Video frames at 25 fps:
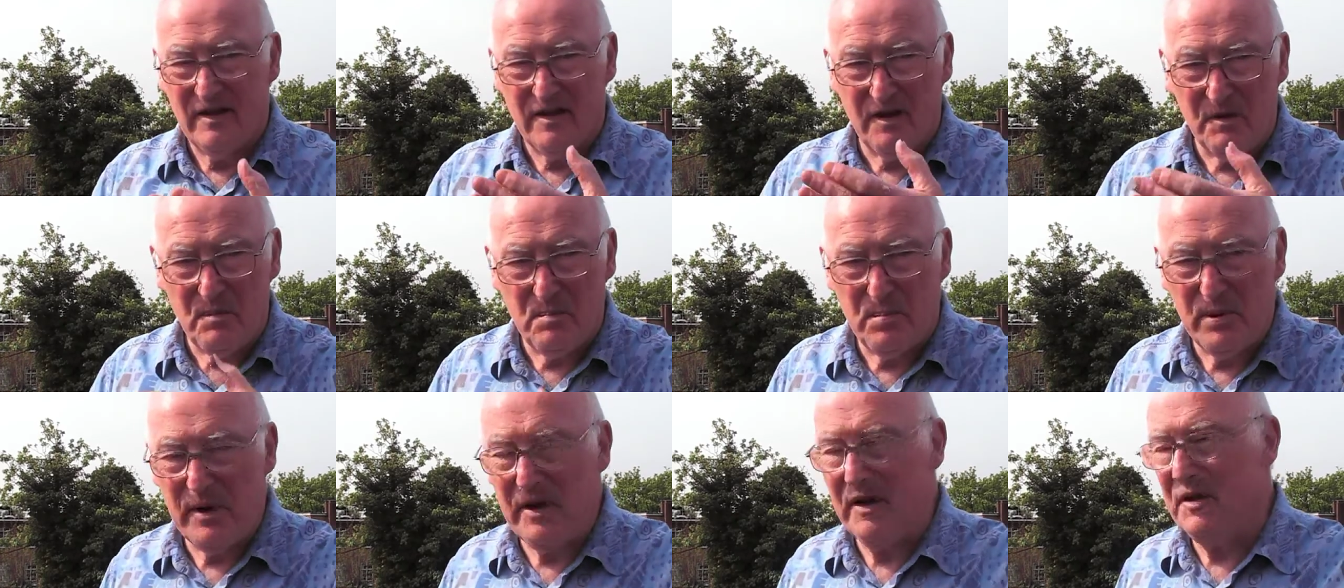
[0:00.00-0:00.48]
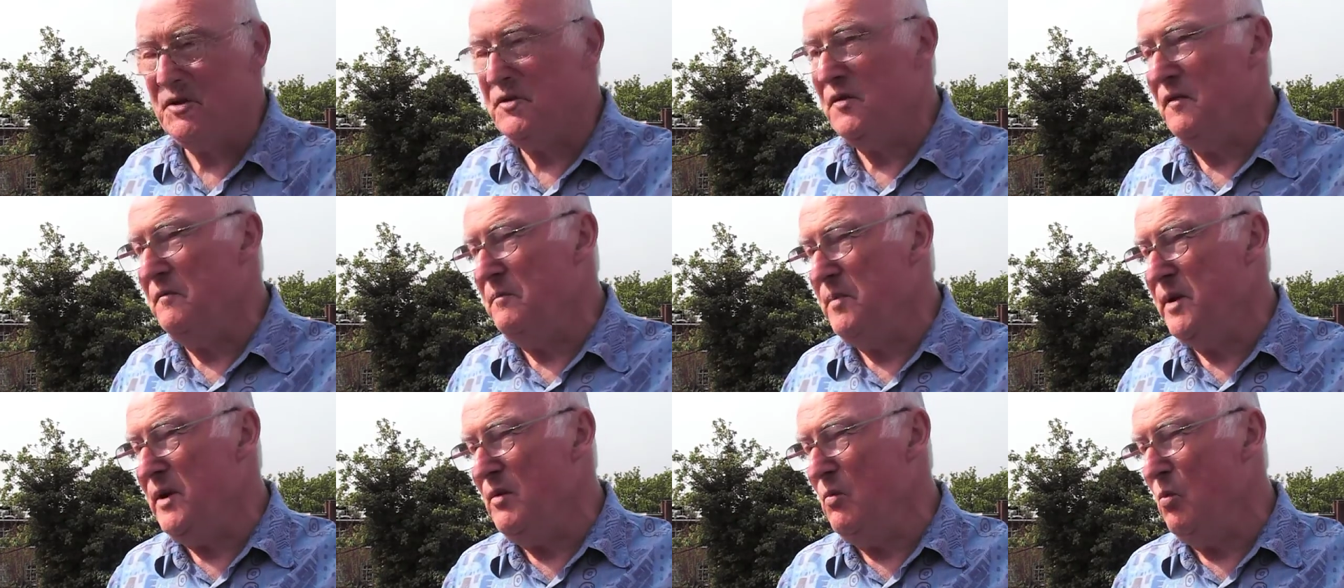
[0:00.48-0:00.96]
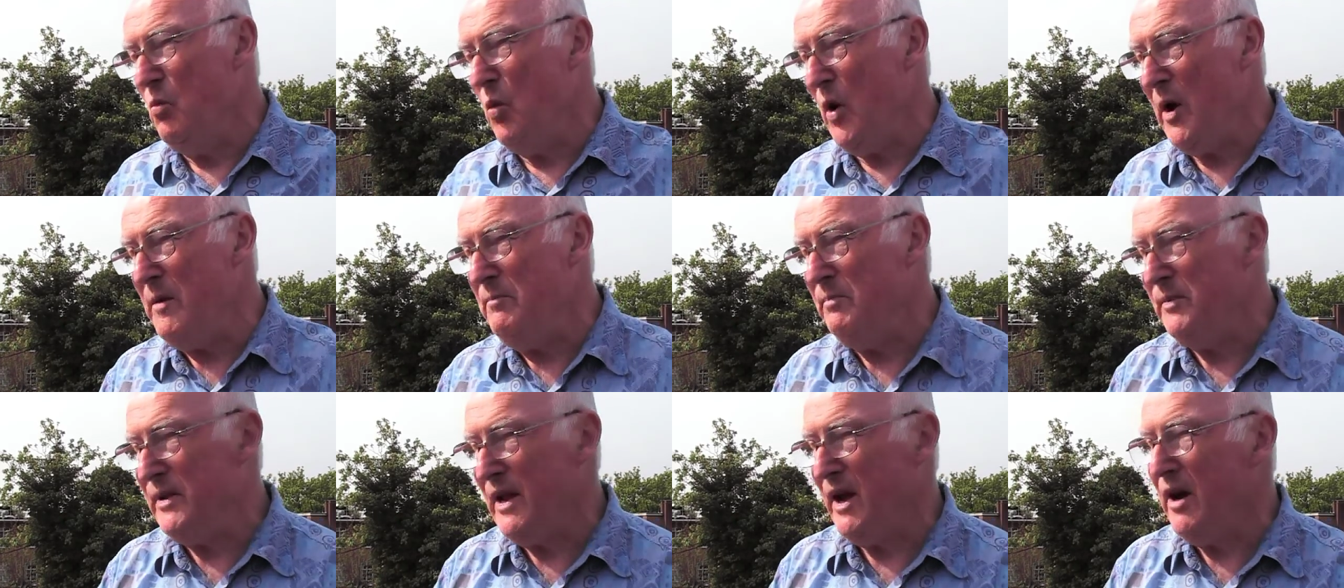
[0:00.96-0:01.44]
that appear to have been
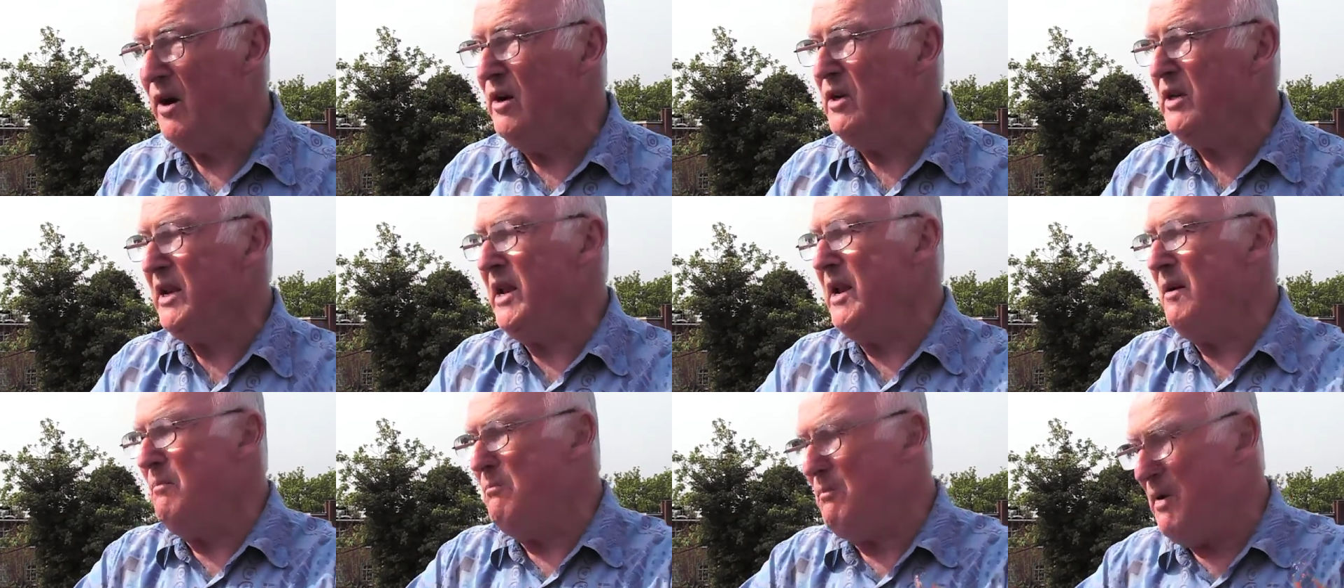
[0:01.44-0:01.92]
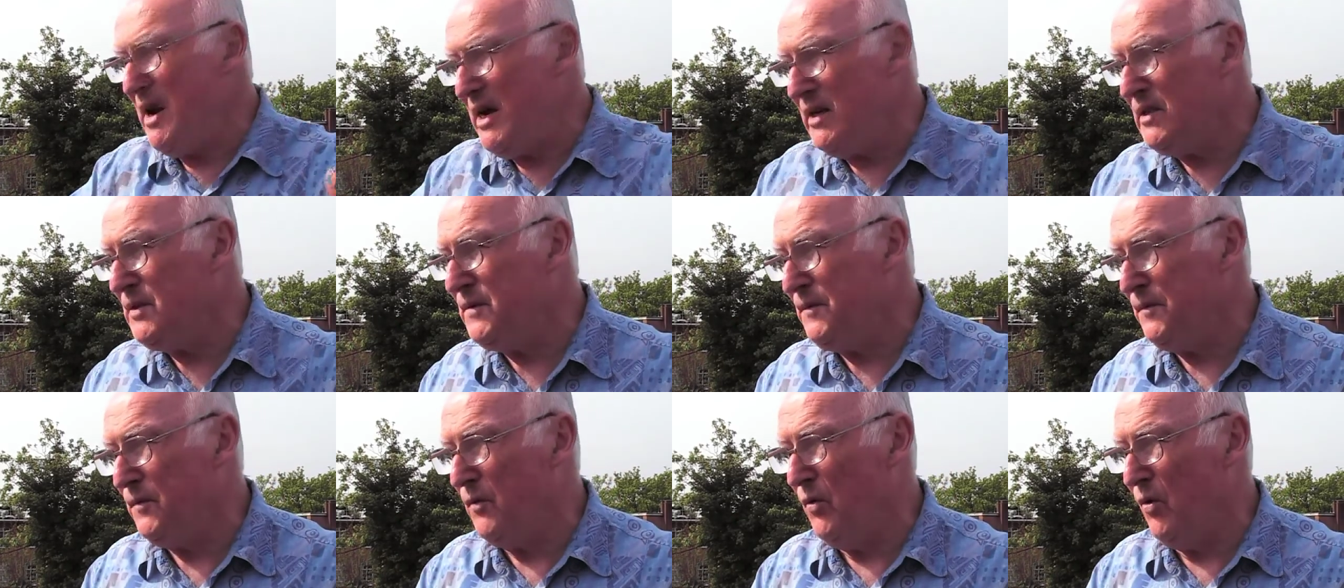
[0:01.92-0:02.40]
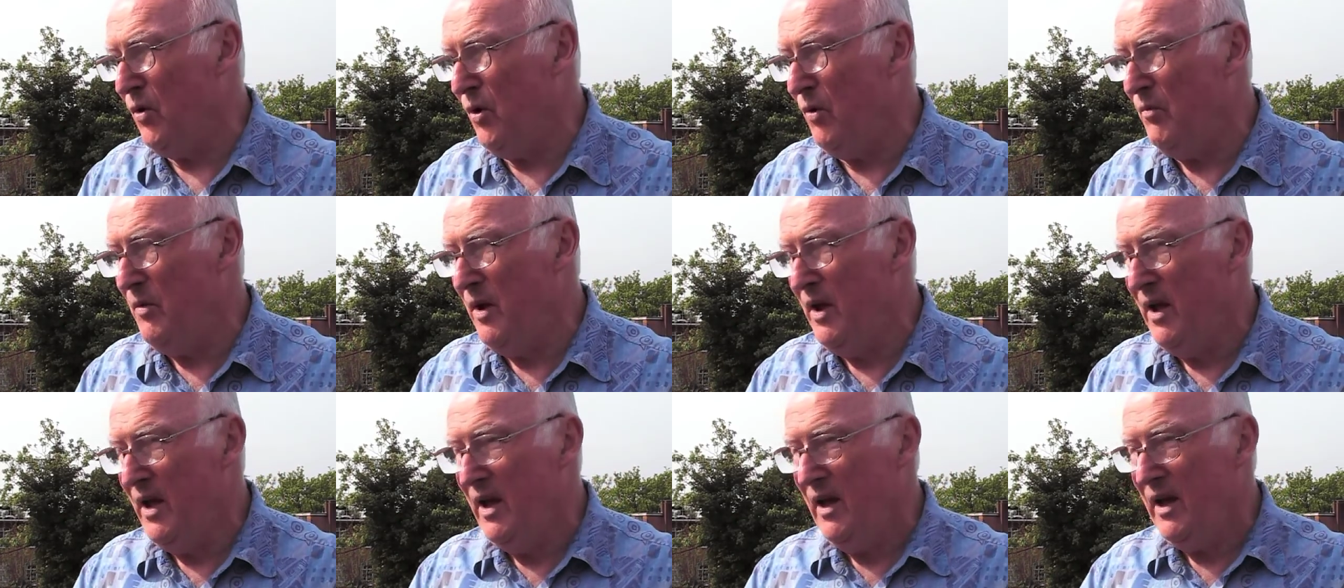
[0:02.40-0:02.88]
wiped out in a mass
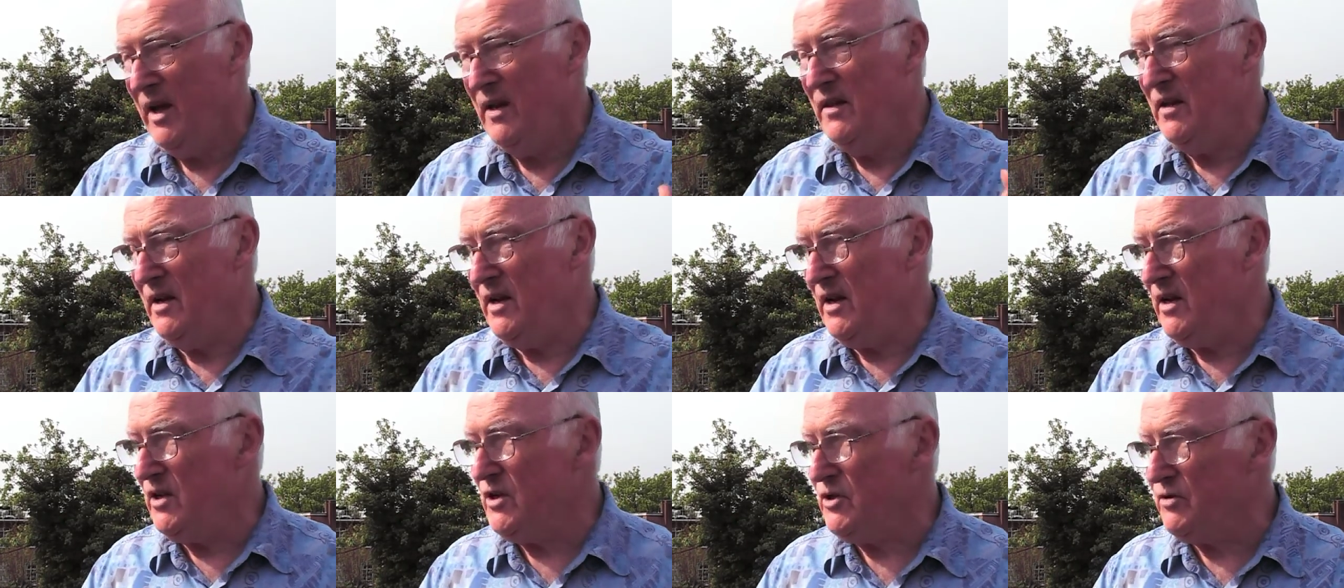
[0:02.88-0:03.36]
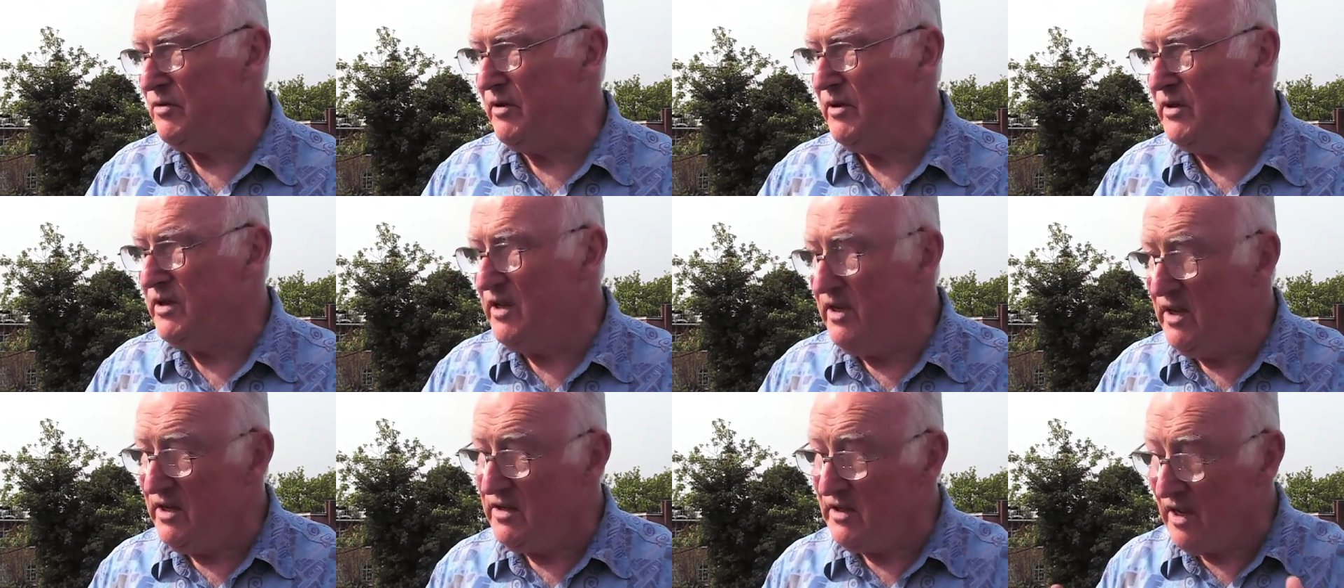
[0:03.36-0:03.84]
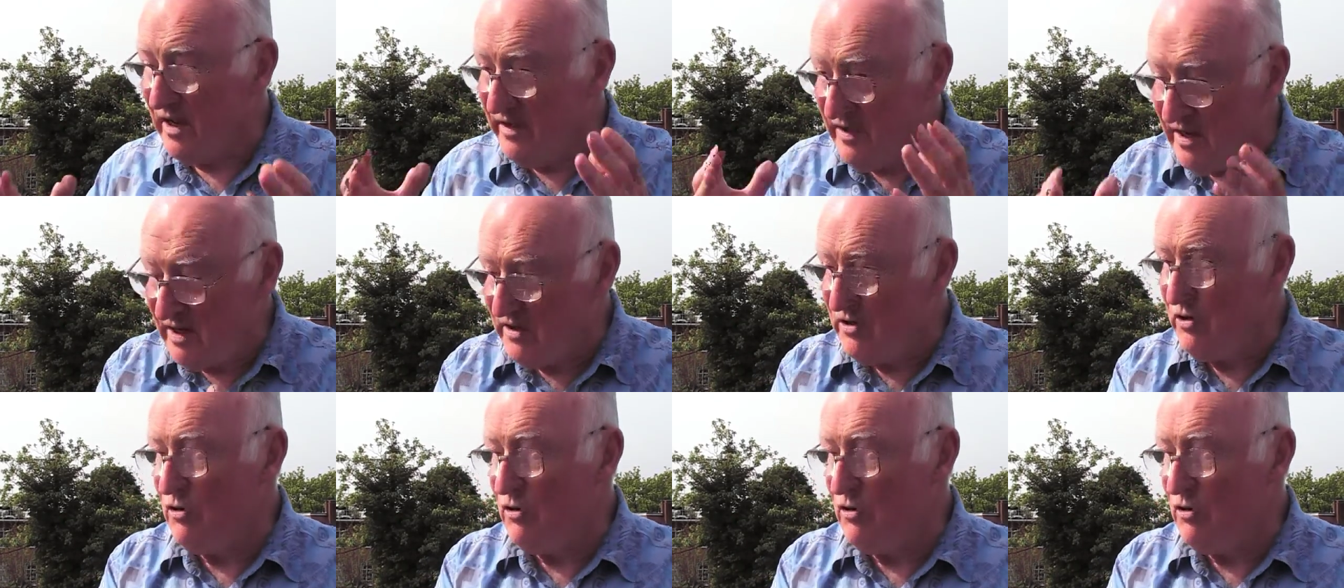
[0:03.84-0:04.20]
form in the last 20 years. And